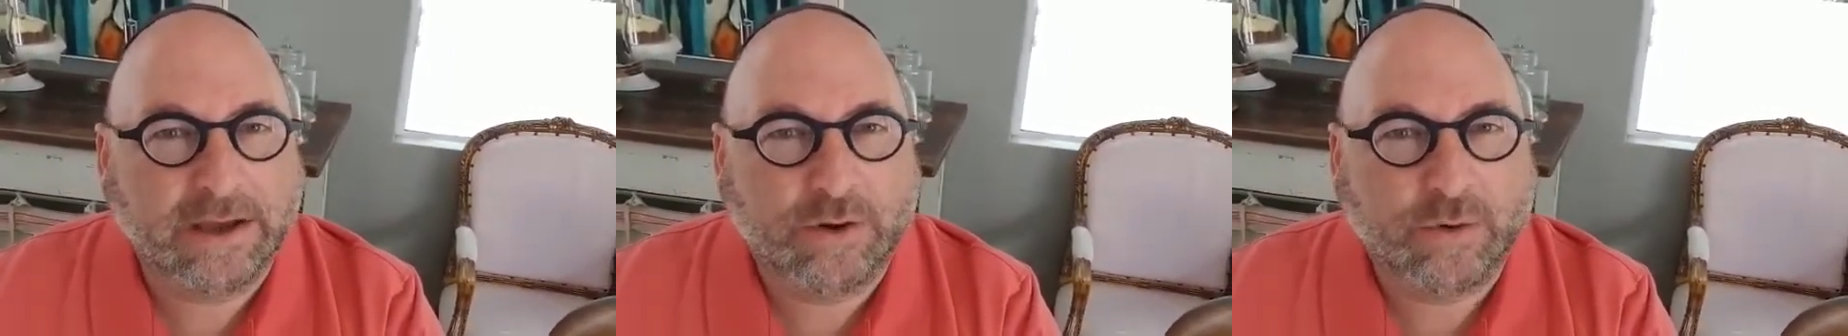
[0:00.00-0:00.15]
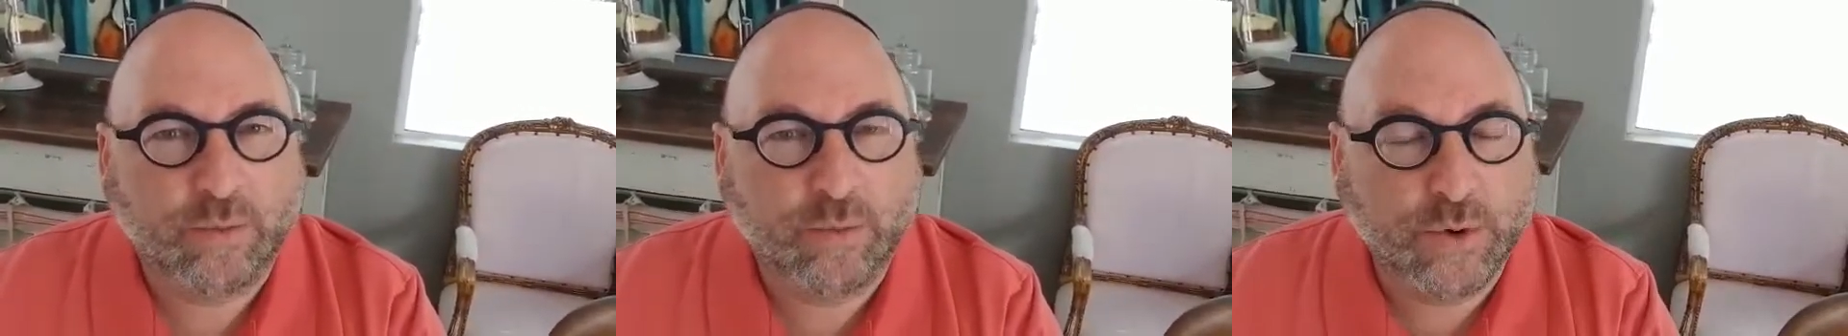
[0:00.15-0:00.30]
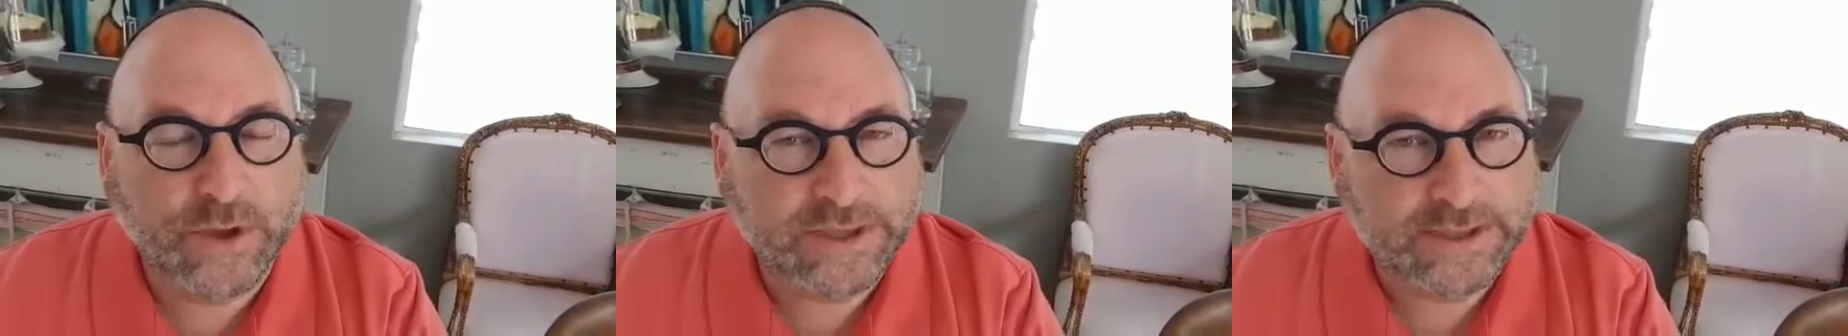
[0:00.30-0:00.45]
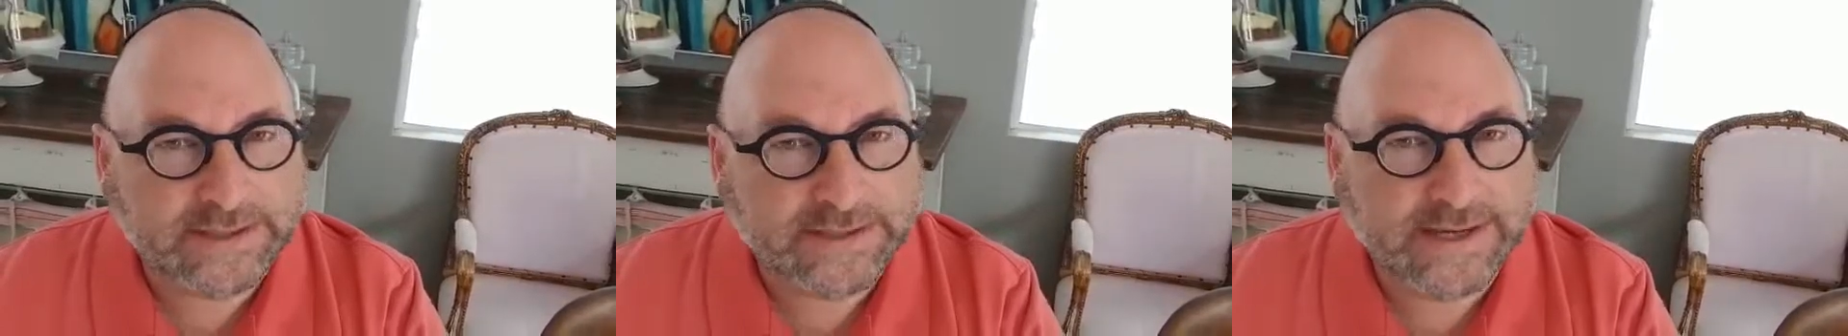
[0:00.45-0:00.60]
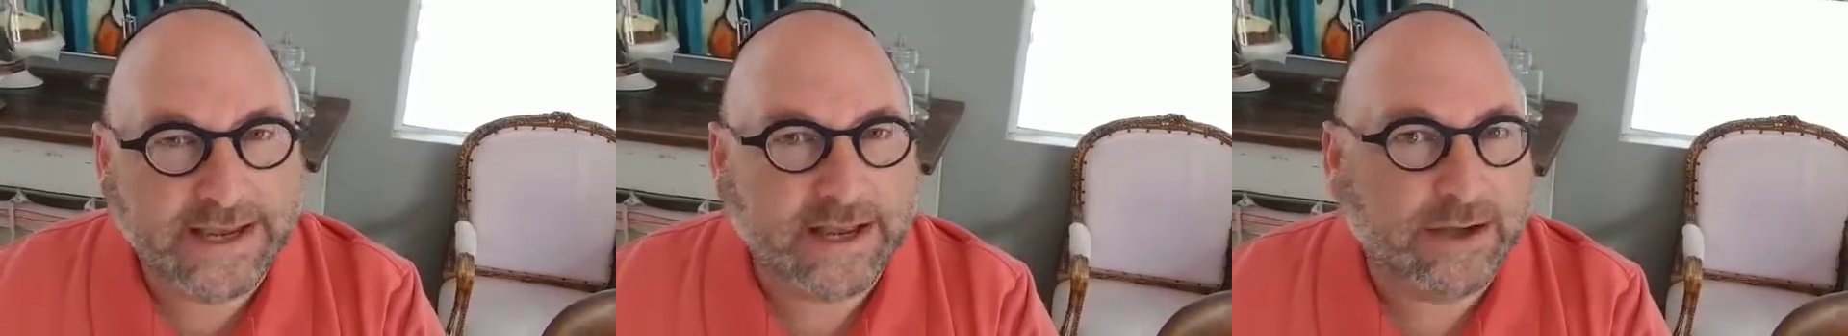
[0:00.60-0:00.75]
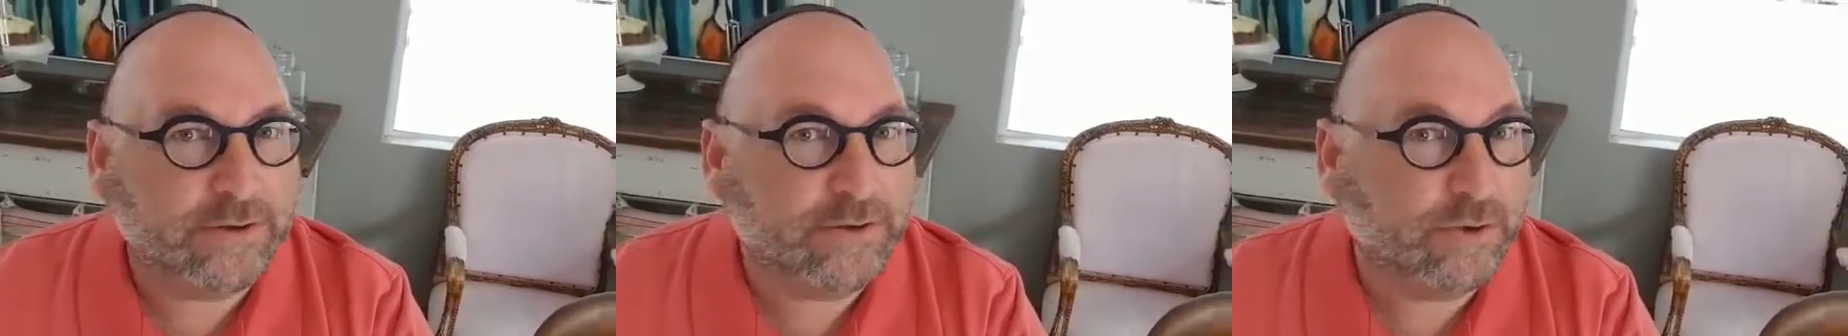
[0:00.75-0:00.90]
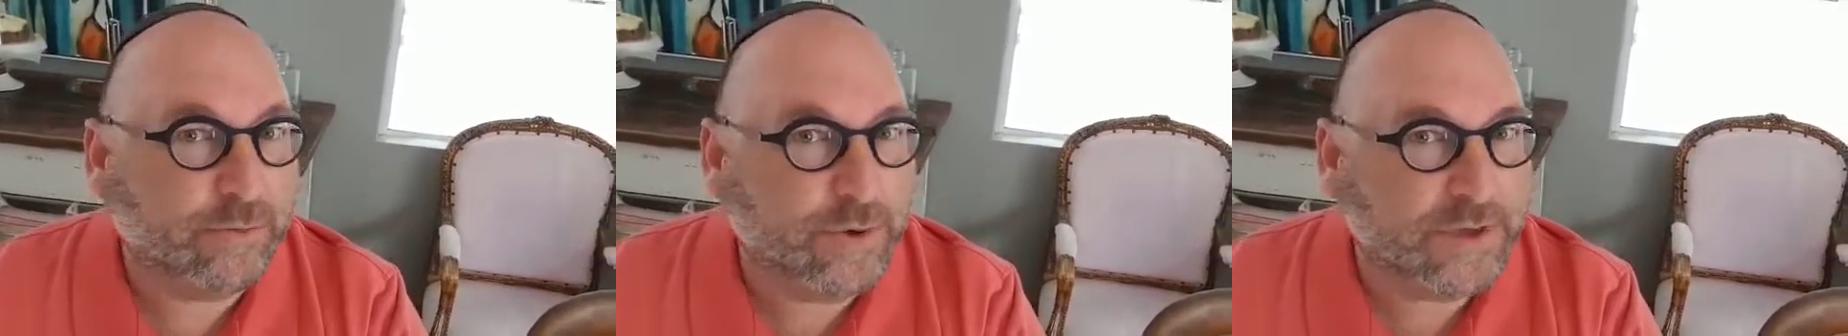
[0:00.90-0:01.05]
with
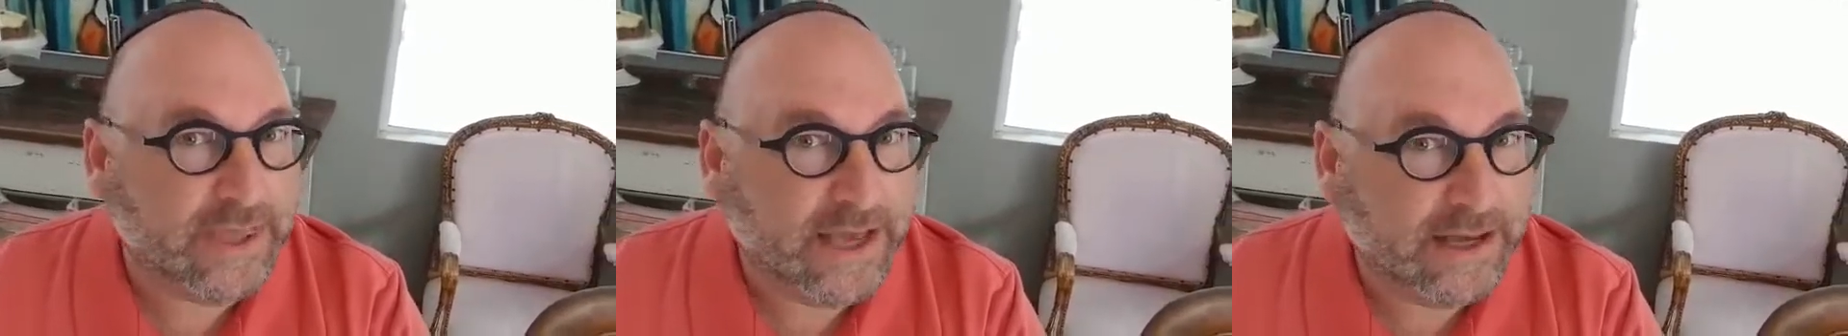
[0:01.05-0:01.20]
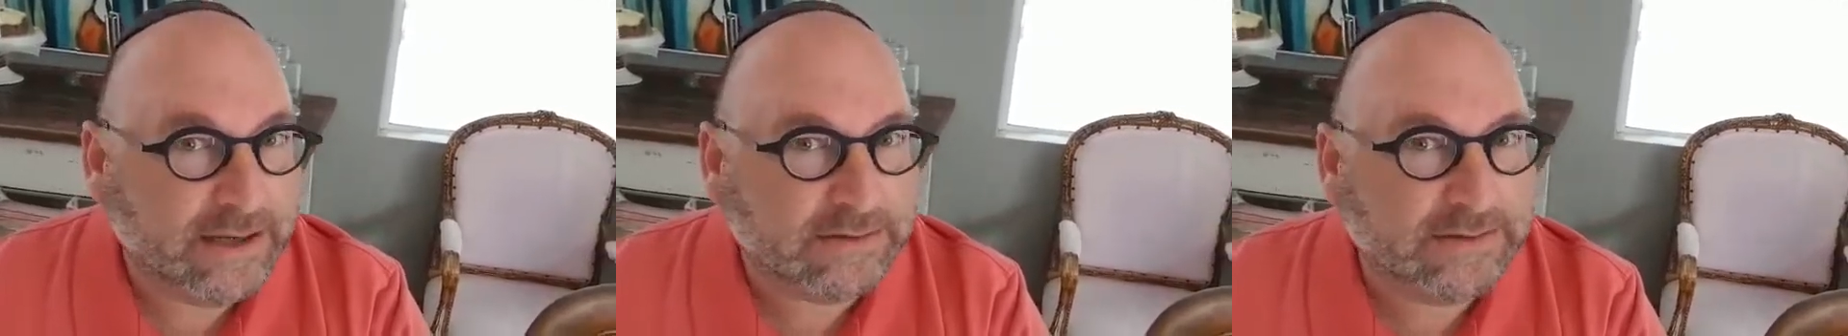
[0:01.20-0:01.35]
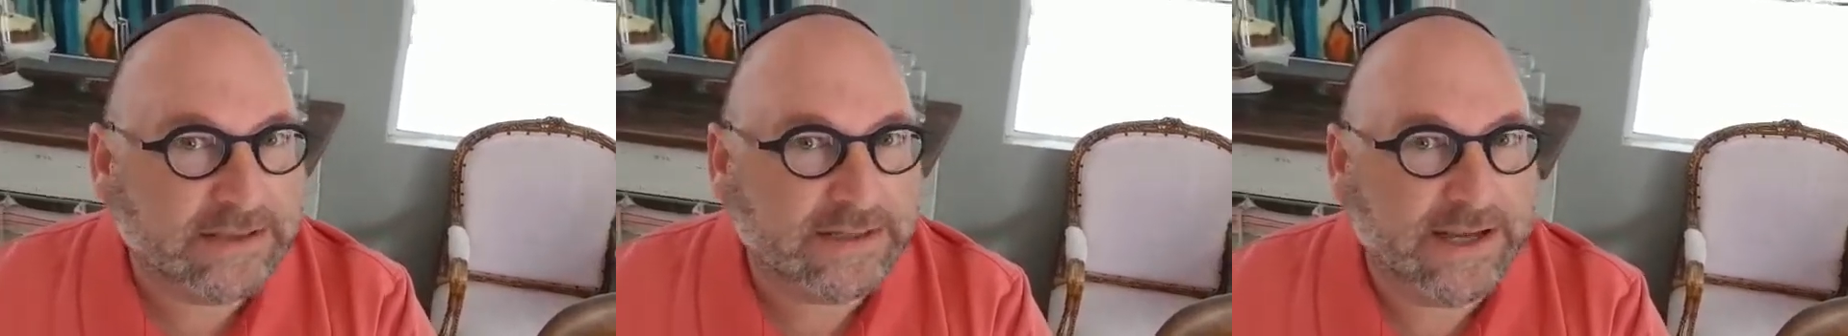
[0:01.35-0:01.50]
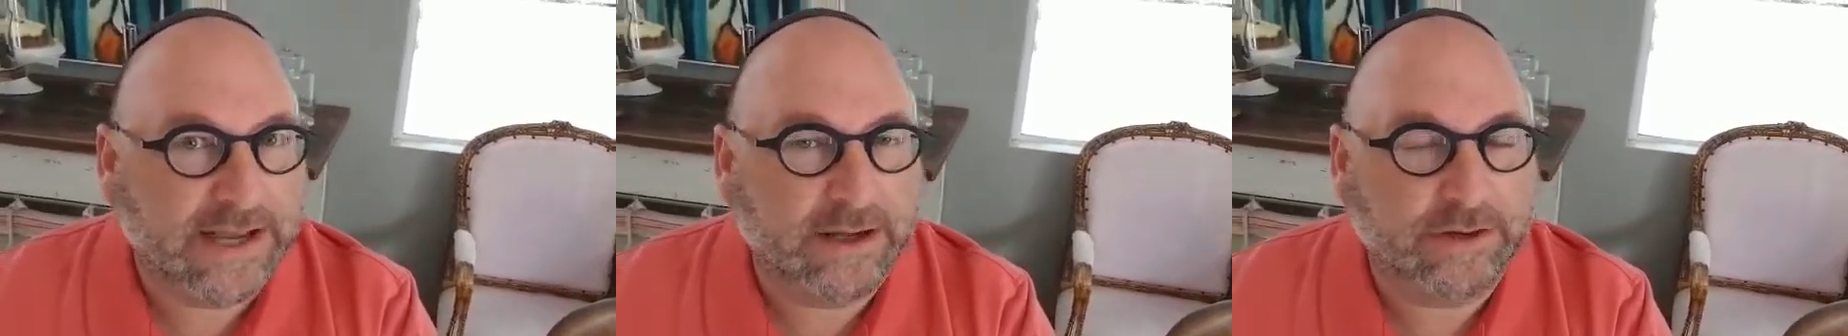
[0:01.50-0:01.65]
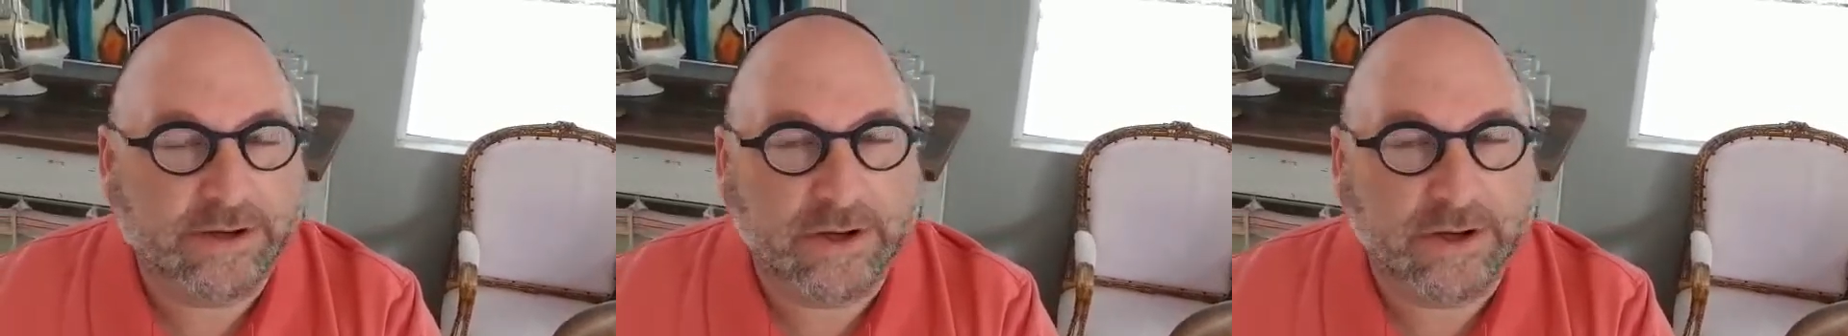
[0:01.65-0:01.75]
sound or without sound,